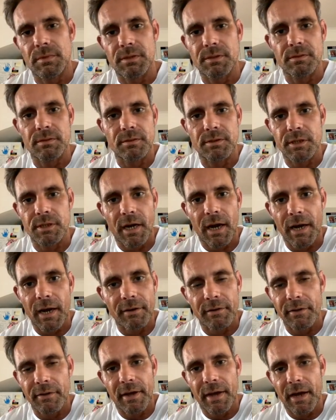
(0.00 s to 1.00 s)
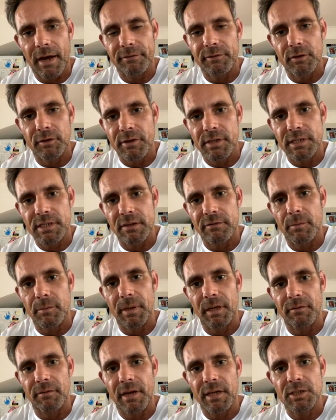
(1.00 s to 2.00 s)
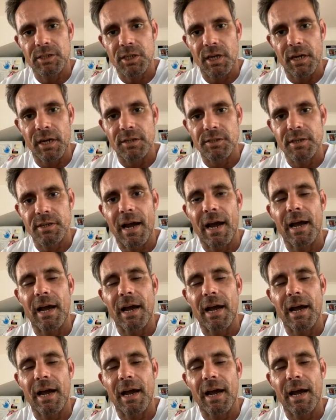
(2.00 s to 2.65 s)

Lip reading: denying that they have to receive a bill of exchange. I have